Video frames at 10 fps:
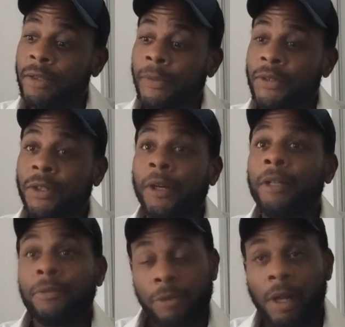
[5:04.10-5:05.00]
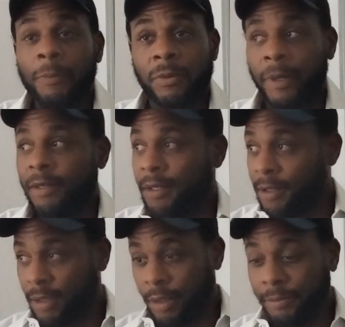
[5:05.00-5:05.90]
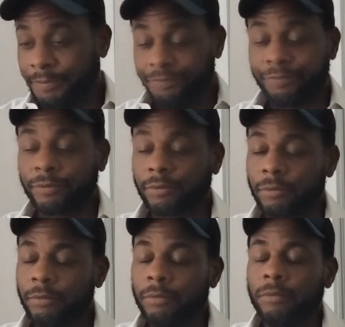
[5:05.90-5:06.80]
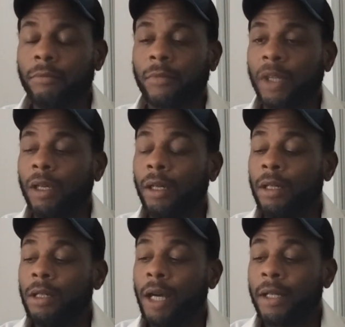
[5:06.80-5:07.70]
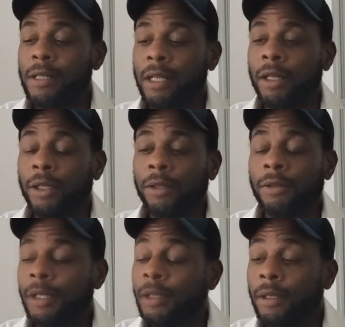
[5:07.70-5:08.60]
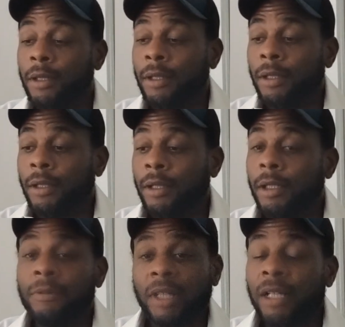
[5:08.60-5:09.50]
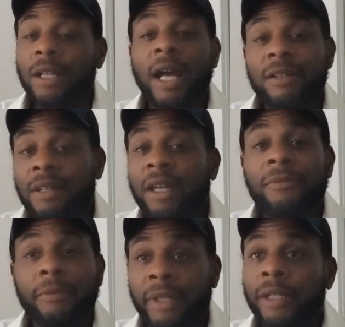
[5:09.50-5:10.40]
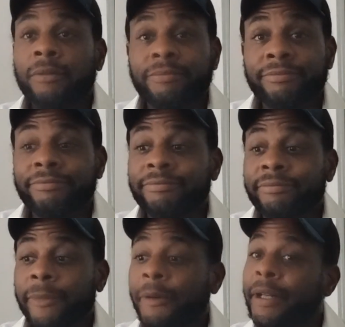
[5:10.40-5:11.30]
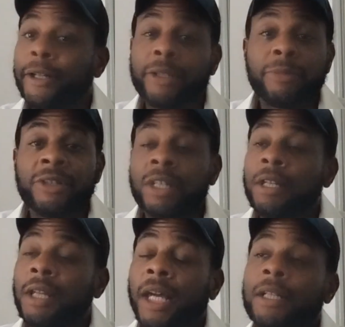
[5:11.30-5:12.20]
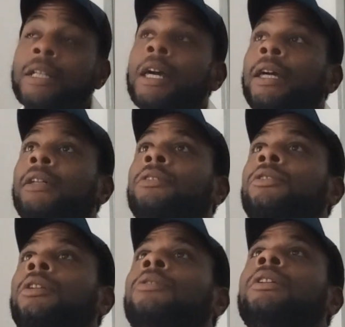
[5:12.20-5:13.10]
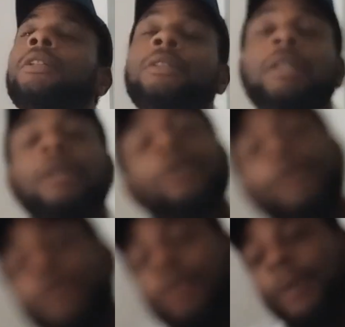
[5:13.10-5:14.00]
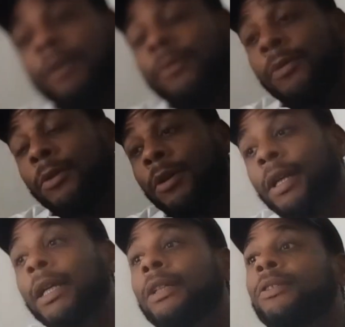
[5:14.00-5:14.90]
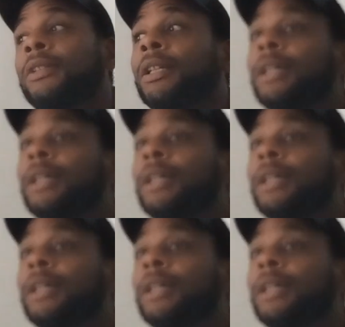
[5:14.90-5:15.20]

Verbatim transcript: was during Trump's presidency. And I can tell you, it was like night and day for me, 100% night and day. So to, to enter into my 40s